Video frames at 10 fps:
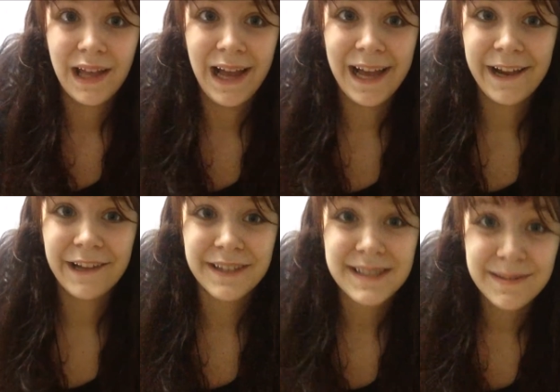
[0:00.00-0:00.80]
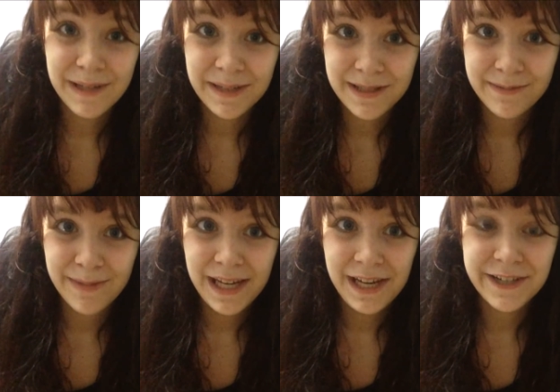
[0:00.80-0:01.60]
I got this mixed
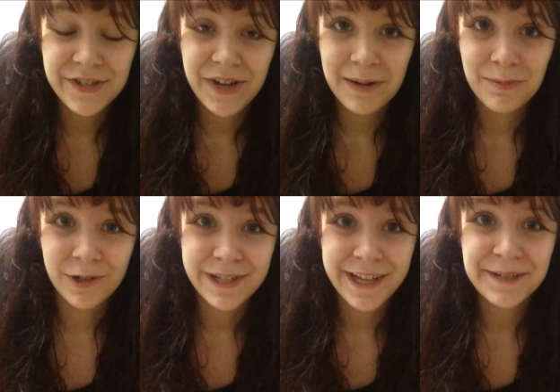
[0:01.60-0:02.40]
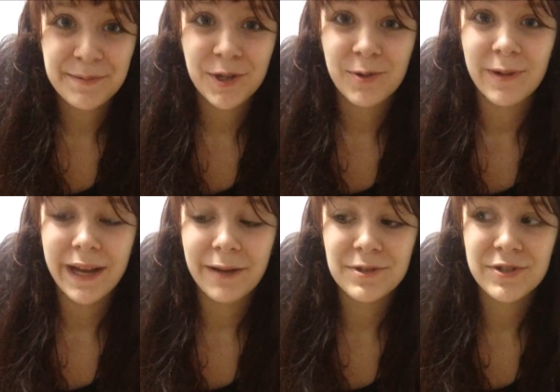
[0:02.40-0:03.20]
media Strathmore sketchbook when
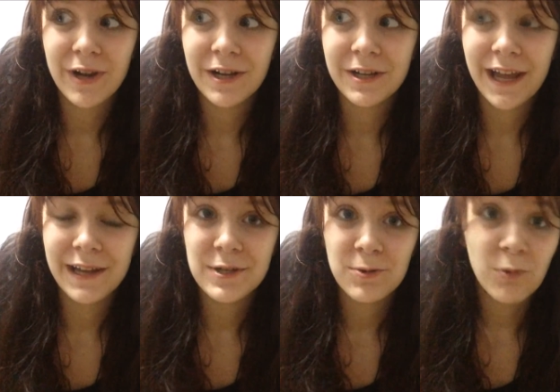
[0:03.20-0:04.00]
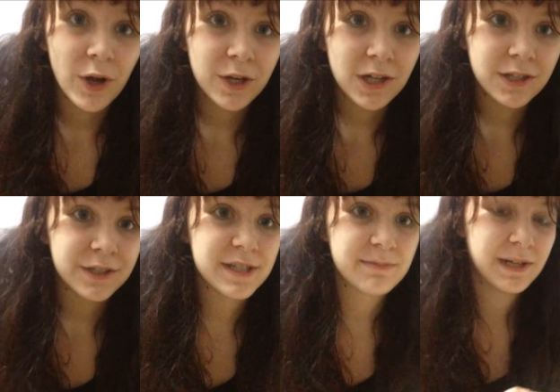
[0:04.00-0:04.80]
I was trying to get into watercolors,